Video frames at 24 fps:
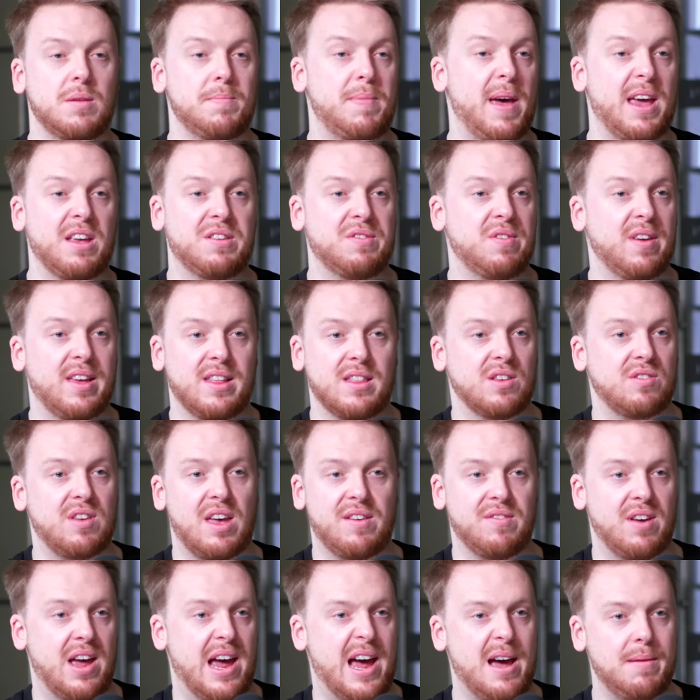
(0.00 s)
the best thing that's
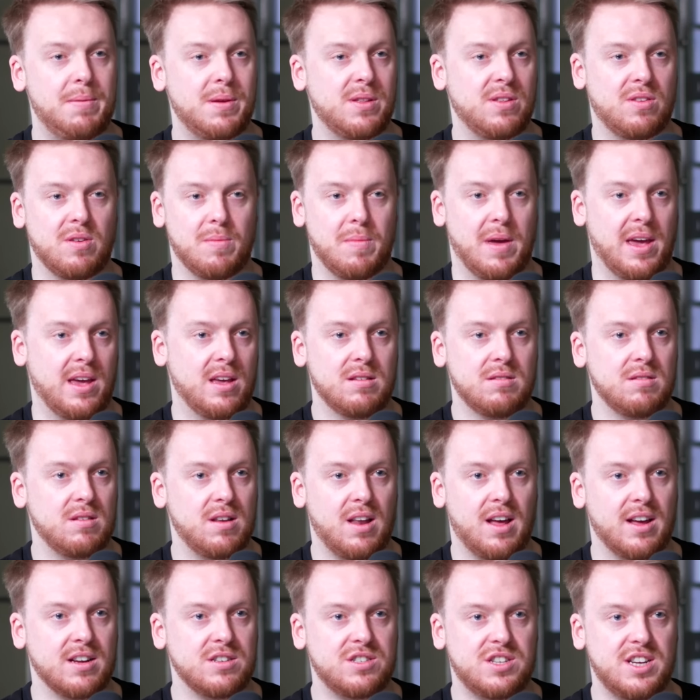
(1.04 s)
ever happened to me.
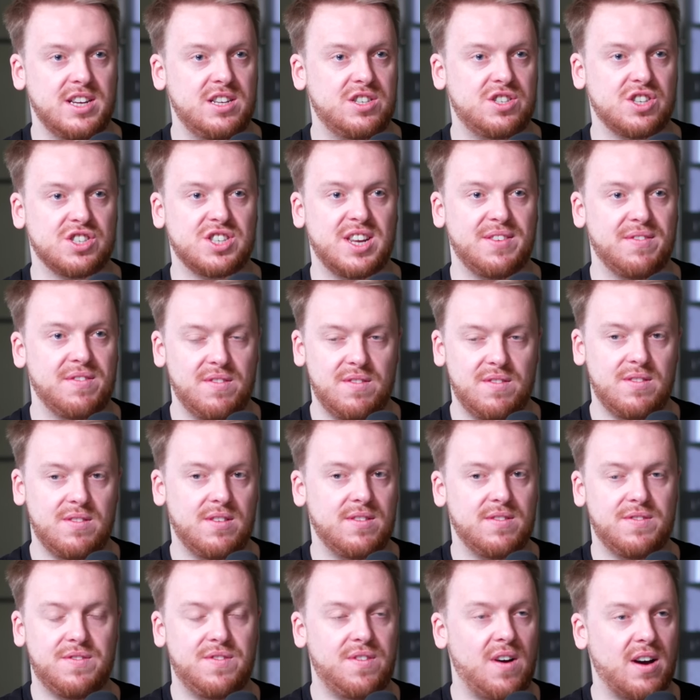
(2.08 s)
Like, she's just
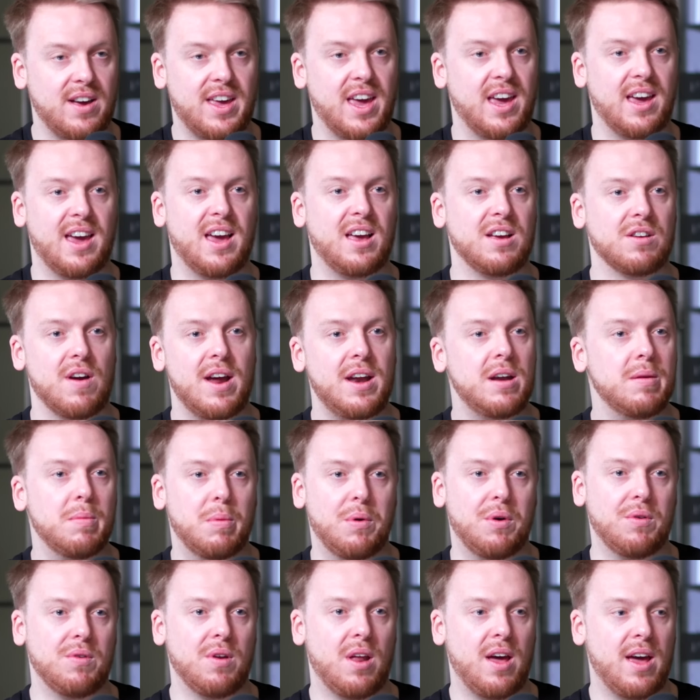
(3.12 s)
fucking
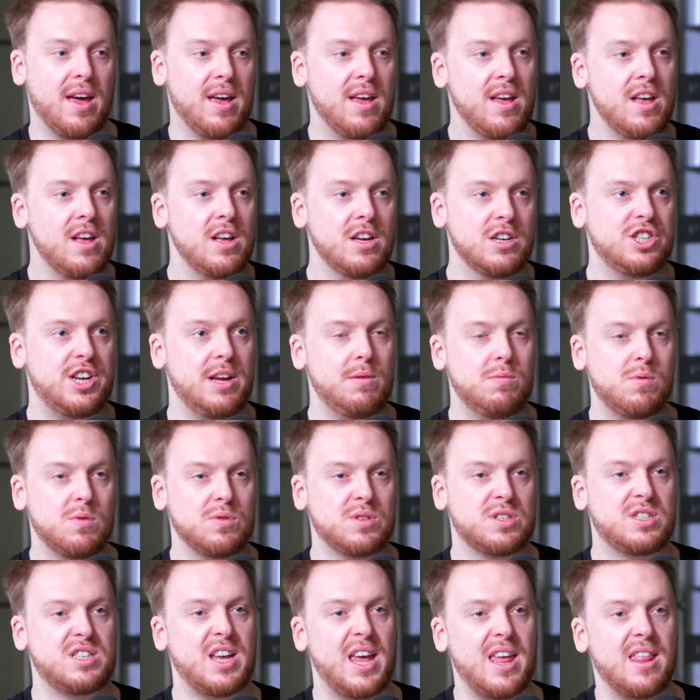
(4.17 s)
incredible. Like, she will
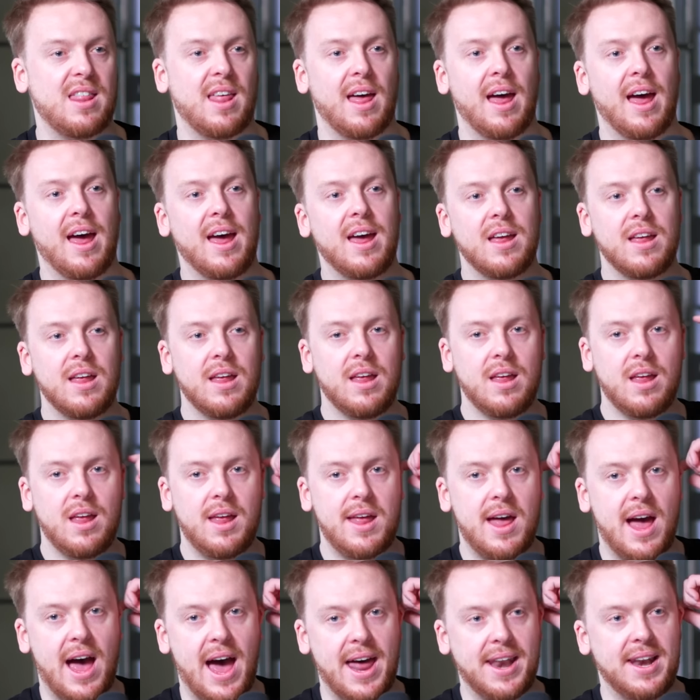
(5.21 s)
sit there
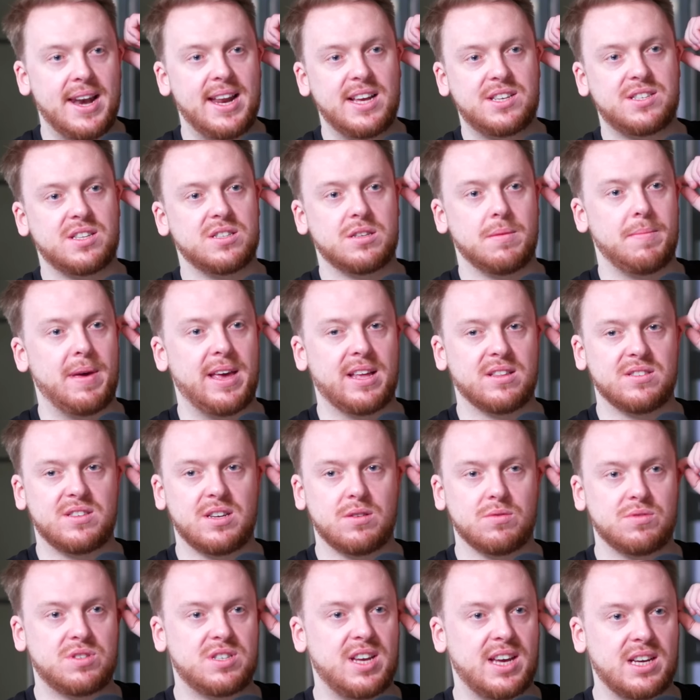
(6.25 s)
and listen to me
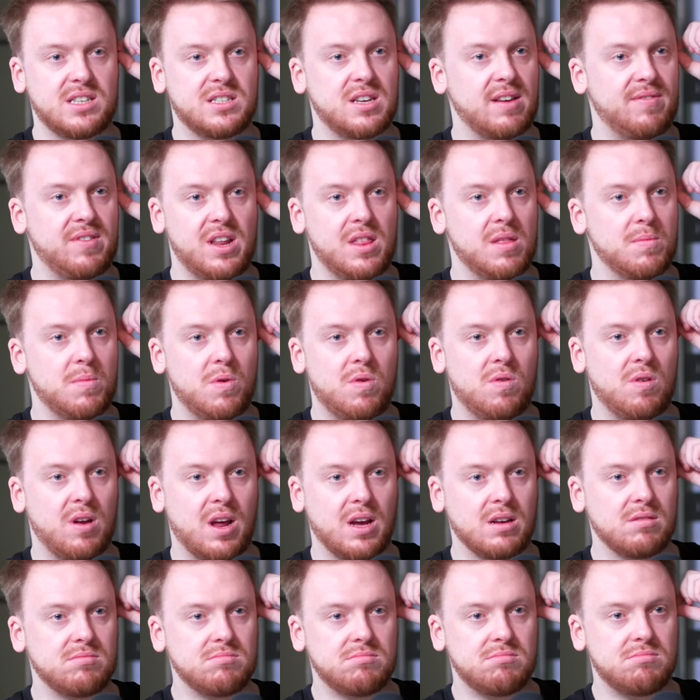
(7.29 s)
until six, seven in the
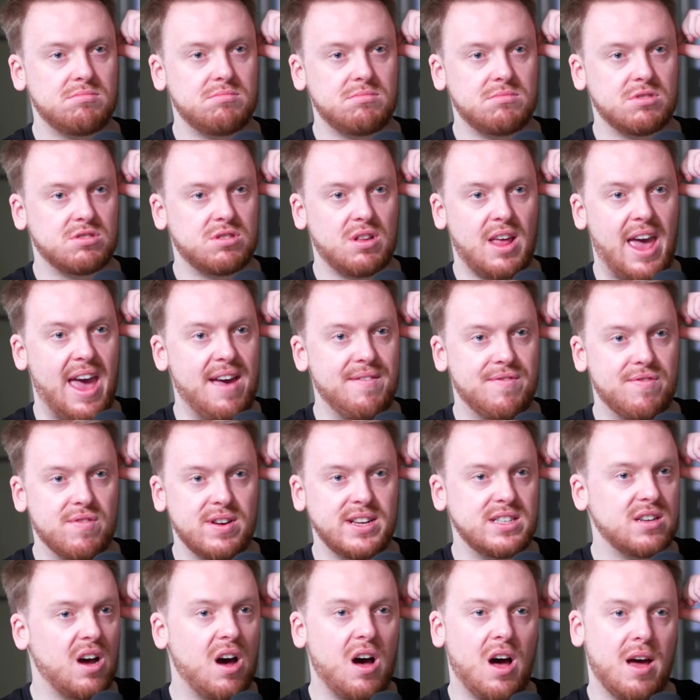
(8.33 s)
morning, just every
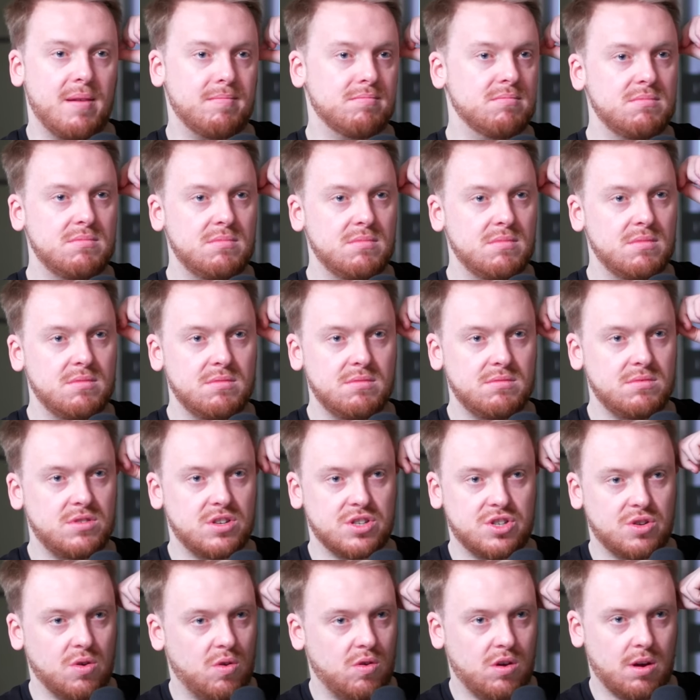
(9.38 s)
time,
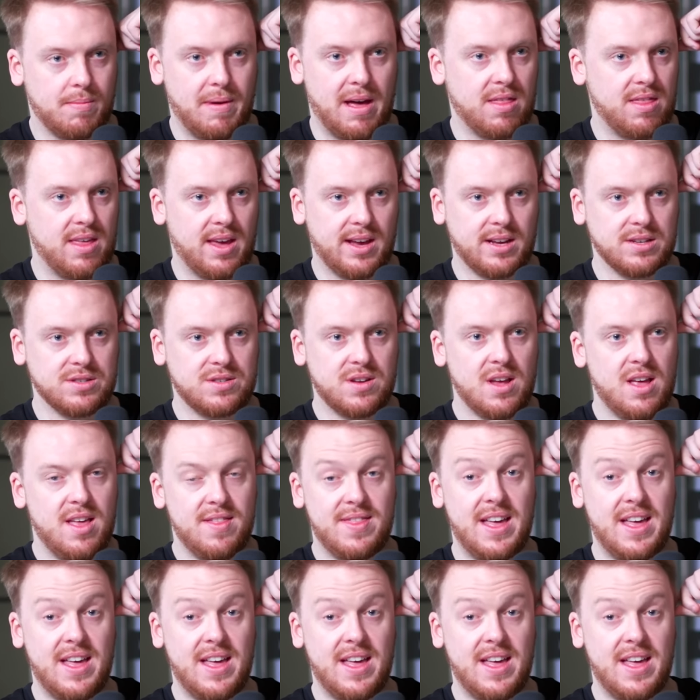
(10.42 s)
just talk about things.